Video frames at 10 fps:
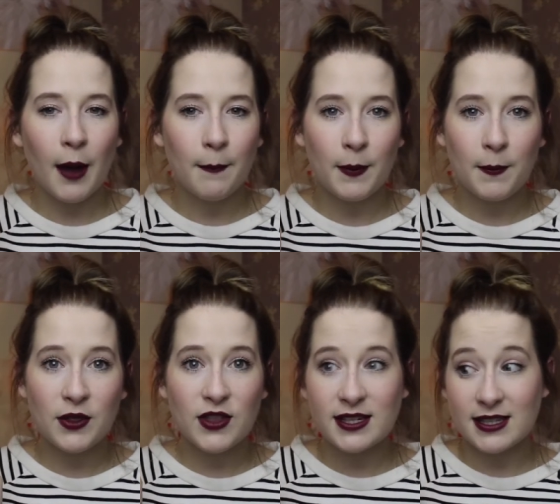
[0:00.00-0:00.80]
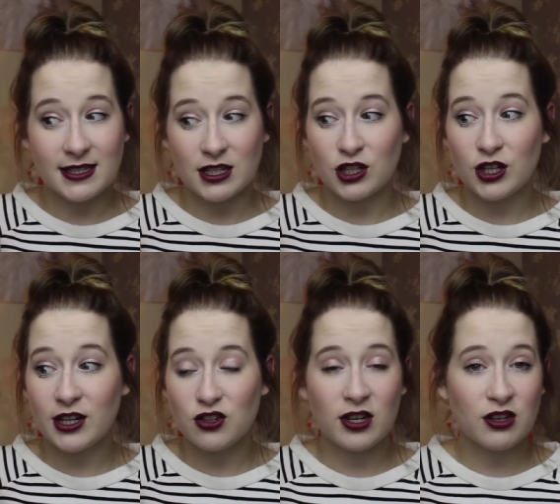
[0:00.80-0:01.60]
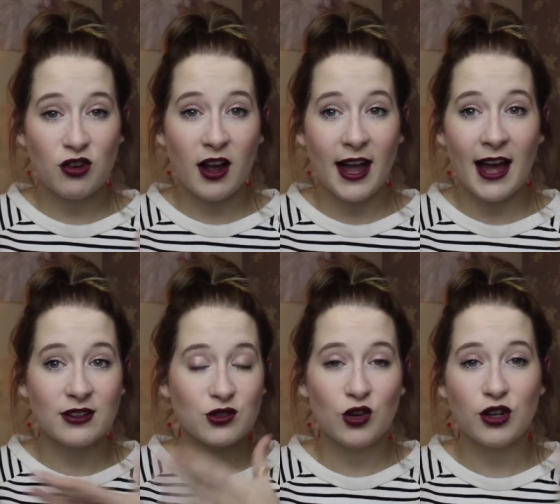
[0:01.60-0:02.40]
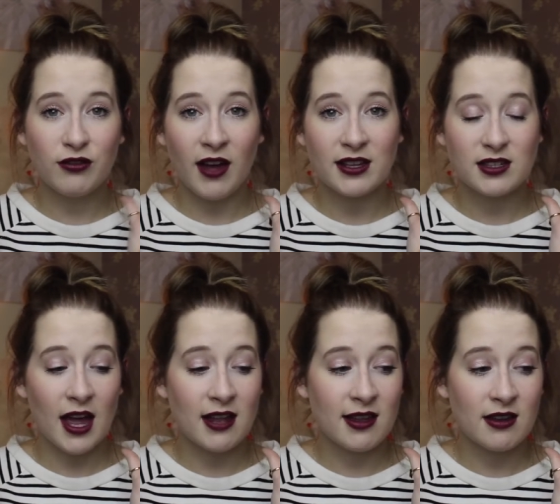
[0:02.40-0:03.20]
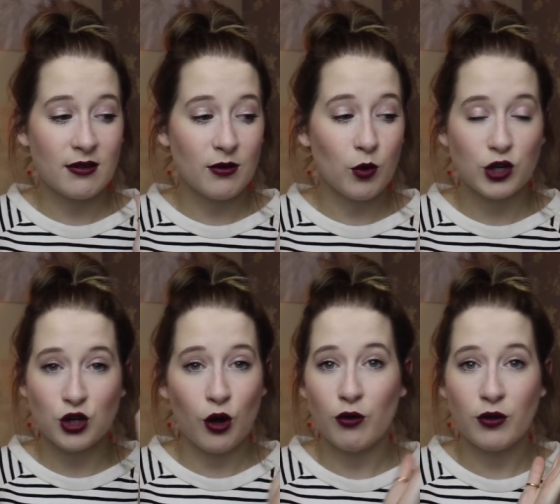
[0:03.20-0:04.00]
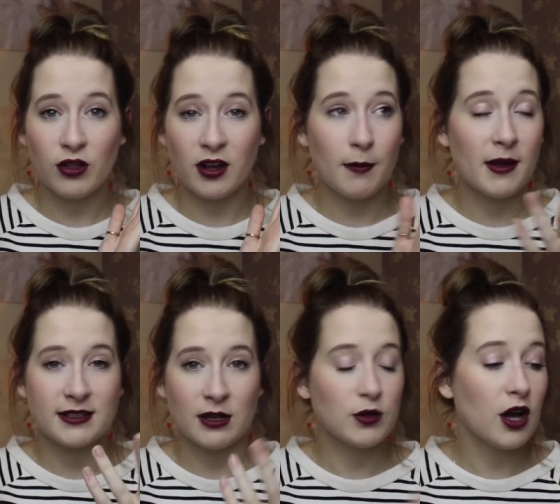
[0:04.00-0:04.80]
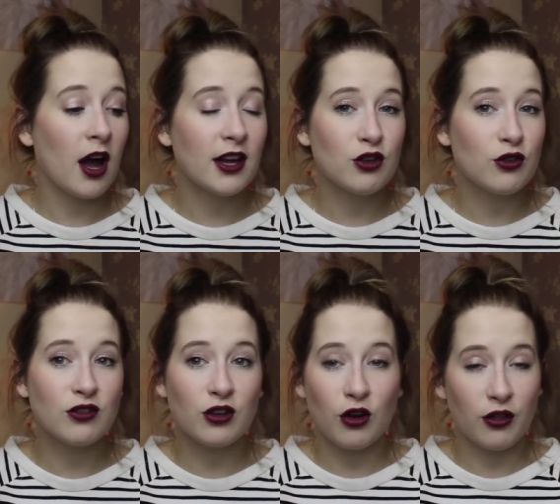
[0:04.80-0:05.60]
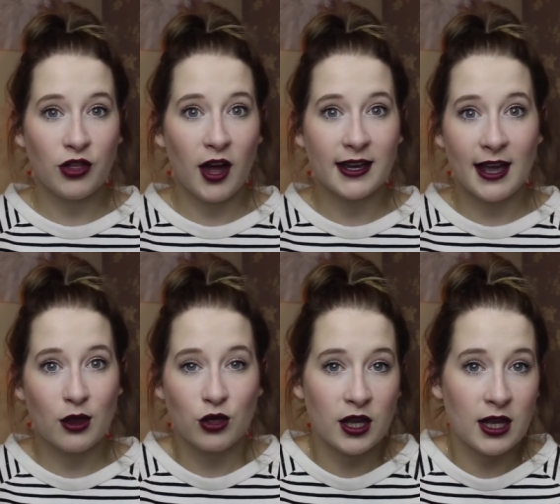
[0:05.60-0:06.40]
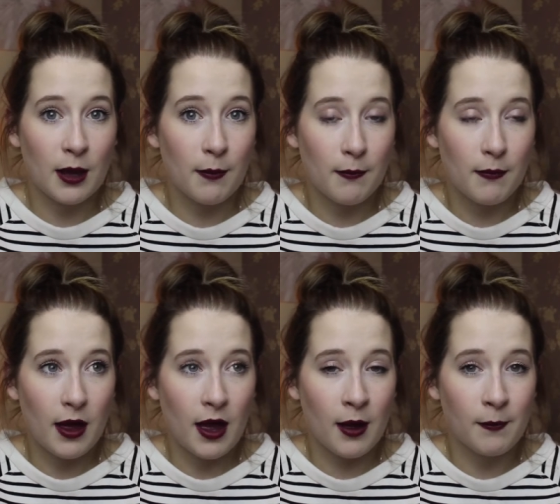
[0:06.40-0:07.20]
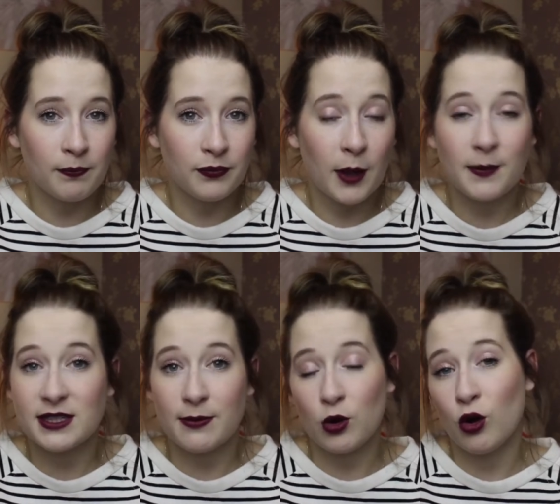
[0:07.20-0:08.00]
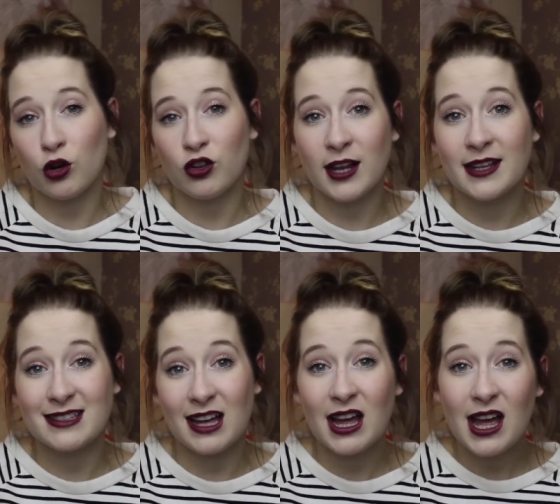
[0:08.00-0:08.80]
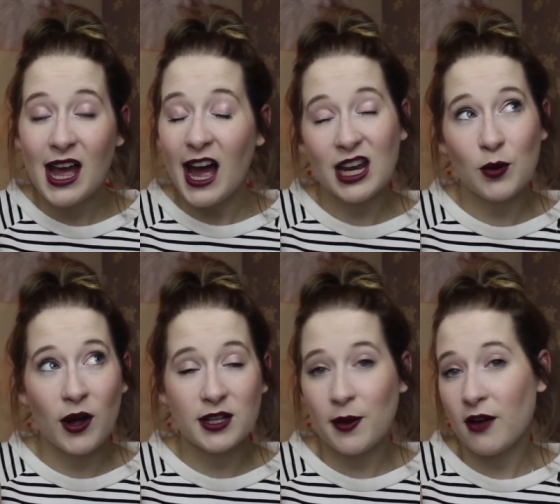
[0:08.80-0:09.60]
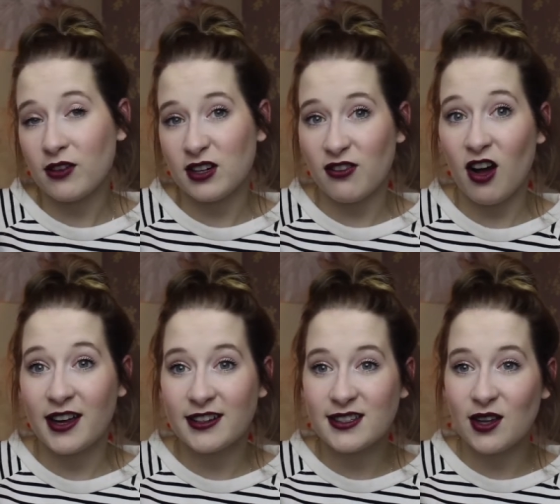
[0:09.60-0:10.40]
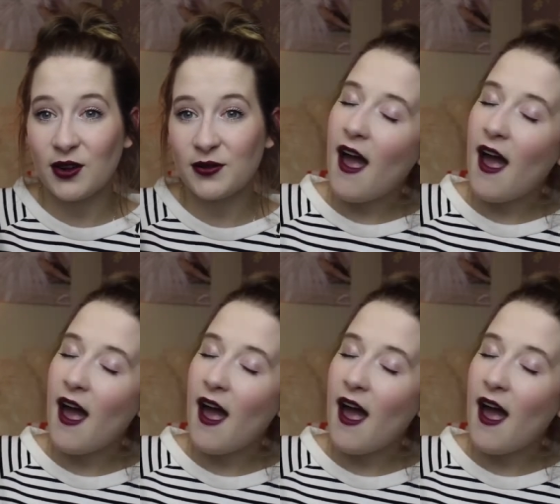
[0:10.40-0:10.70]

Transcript: um, but this is a, literally dry hands on your face and then wash it off with like a muslin, which I use the cloth that I get in the um, number seven hot cloth cleanser, and it works perfectly fine. So